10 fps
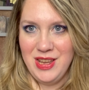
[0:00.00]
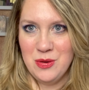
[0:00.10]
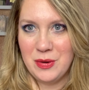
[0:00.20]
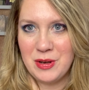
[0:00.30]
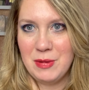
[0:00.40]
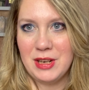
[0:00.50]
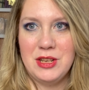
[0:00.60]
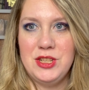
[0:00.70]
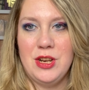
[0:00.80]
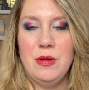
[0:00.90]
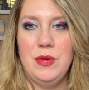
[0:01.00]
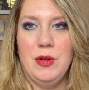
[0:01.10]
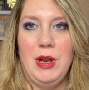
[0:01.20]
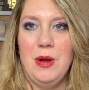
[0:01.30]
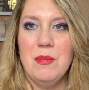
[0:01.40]
welcome back to Jen
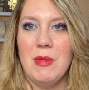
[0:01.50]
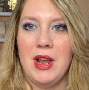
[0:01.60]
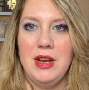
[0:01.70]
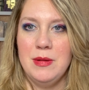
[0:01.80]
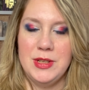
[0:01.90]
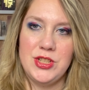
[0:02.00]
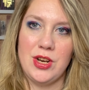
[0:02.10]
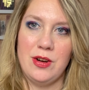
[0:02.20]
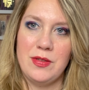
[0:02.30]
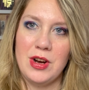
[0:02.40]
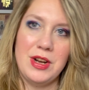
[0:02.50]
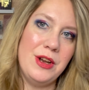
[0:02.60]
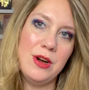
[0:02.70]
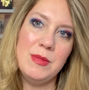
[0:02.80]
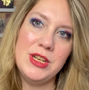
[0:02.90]
Beauty. My name is Jennifer, and
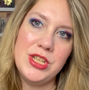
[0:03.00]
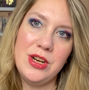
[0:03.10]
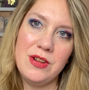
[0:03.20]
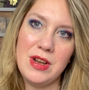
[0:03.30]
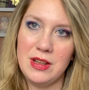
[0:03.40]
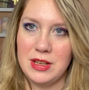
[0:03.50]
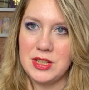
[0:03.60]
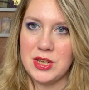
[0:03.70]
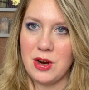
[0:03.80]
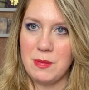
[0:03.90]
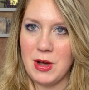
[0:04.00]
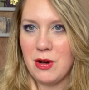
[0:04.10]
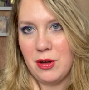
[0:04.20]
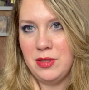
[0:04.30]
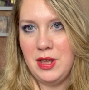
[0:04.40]
here on my channel I like to talk about
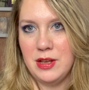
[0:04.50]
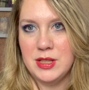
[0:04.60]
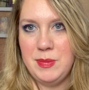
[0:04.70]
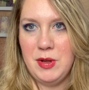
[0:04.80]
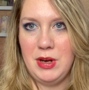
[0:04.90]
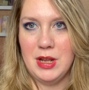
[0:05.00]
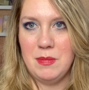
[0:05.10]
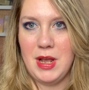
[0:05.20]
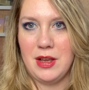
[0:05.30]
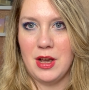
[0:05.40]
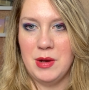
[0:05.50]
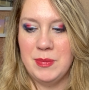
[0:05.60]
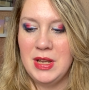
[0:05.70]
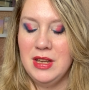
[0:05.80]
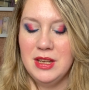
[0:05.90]
all things beauty and makeup.
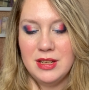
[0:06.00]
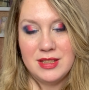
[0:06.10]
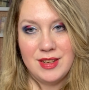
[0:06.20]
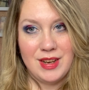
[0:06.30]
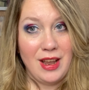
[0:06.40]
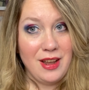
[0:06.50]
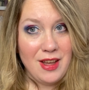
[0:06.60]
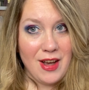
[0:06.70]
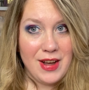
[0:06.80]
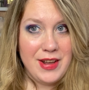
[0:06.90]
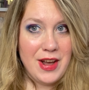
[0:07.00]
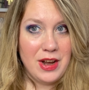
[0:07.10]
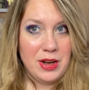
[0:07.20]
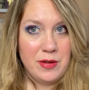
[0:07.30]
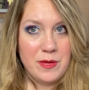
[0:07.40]
Today I
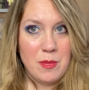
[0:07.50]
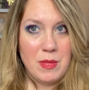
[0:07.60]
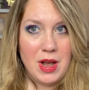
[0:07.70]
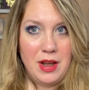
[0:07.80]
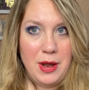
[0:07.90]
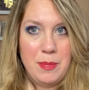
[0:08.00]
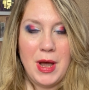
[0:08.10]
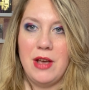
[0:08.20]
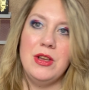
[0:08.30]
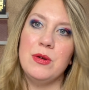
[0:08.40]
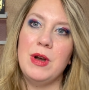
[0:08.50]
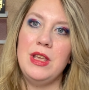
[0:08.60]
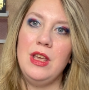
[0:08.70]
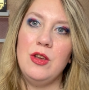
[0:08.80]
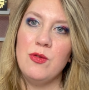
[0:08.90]
have my palette
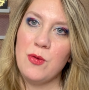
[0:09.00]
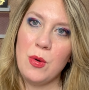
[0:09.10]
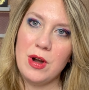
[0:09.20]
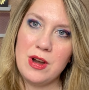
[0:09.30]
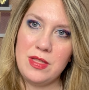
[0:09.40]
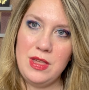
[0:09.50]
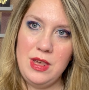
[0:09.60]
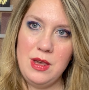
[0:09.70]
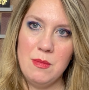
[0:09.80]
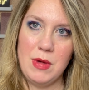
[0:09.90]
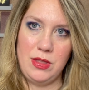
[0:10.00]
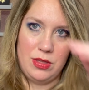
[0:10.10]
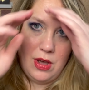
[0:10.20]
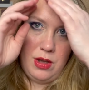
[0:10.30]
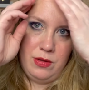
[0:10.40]
ranking for the month
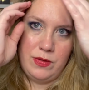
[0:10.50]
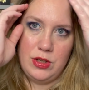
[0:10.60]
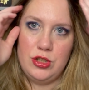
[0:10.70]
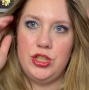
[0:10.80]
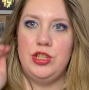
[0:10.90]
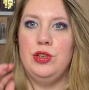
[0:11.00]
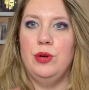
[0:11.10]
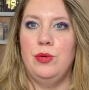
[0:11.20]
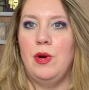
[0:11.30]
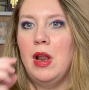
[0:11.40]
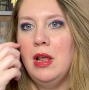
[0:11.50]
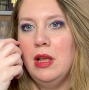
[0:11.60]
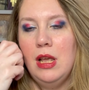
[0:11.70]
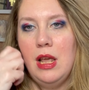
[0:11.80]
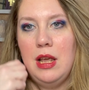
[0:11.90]
of June.
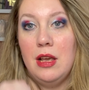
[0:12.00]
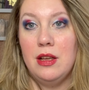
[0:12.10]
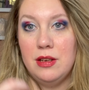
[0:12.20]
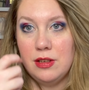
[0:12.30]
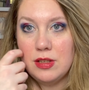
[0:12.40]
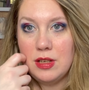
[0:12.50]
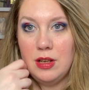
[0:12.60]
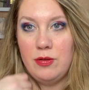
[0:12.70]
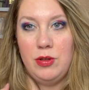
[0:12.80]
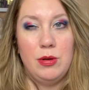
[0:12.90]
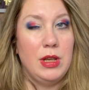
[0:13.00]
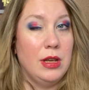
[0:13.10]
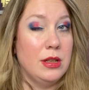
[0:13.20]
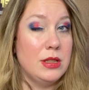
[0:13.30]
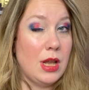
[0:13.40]
And if you
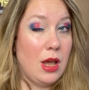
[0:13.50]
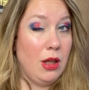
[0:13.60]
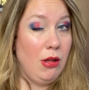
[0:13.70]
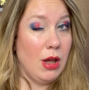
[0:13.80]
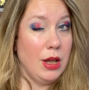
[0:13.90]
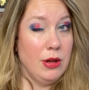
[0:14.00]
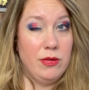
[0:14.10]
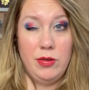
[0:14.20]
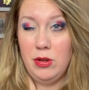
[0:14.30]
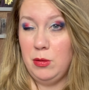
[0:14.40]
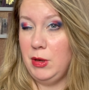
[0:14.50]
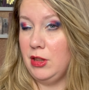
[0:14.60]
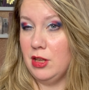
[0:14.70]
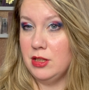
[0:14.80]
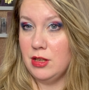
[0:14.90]
can't tell, I am filming
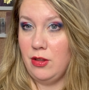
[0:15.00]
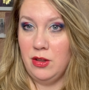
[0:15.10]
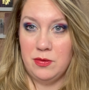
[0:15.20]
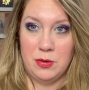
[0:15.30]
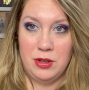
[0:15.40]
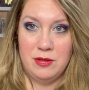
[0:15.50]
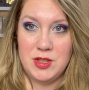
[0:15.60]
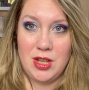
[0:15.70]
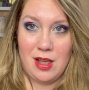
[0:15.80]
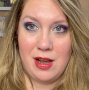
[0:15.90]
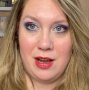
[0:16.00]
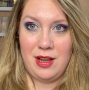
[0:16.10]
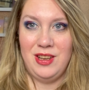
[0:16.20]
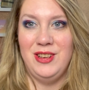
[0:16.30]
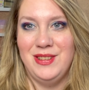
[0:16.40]
this on the 4th of
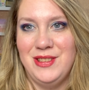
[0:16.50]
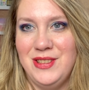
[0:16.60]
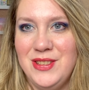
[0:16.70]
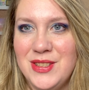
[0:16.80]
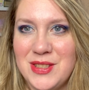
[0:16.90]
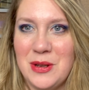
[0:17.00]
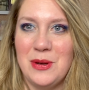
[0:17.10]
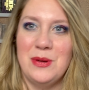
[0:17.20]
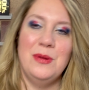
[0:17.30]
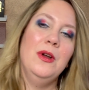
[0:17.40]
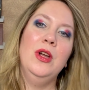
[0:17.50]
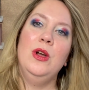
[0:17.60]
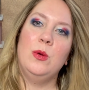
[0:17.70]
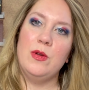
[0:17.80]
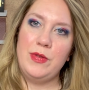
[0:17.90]
July. So
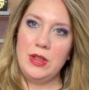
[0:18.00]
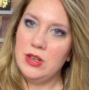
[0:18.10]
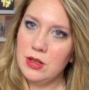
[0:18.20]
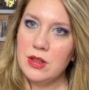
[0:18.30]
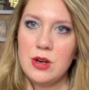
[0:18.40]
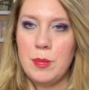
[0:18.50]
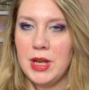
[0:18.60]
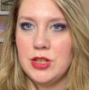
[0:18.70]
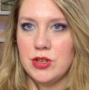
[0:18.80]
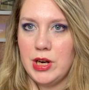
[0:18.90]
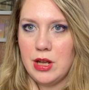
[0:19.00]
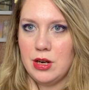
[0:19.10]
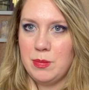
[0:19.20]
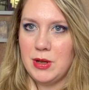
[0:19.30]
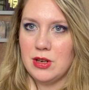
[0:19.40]
we're feeling a little
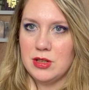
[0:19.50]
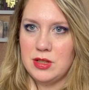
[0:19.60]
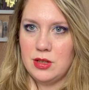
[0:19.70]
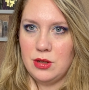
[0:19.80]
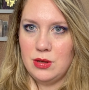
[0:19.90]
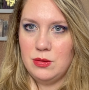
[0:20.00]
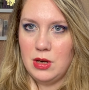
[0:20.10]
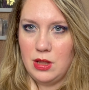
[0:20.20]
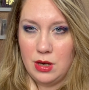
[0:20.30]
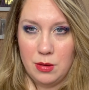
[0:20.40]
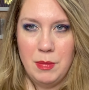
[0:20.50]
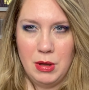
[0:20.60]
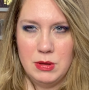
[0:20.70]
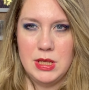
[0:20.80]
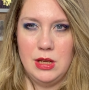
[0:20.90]
patriotic, but also a little
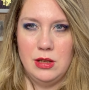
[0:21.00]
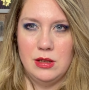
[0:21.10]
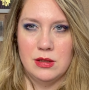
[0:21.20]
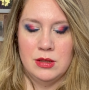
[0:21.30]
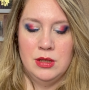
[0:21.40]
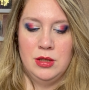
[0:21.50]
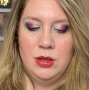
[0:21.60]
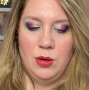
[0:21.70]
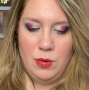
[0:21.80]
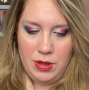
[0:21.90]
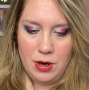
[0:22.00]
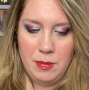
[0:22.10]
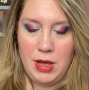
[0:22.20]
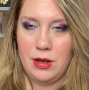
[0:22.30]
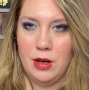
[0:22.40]
melted with our
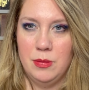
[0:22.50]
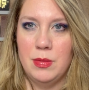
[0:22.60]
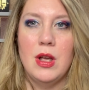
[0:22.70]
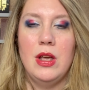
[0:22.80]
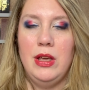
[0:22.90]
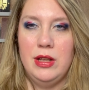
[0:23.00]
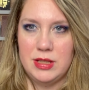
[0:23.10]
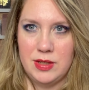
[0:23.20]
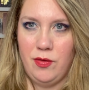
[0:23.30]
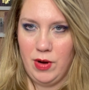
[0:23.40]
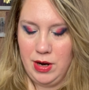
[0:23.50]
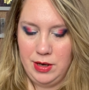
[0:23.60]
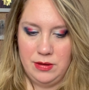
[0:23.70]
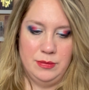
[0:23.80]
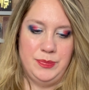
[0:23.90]
makeup. It's fine.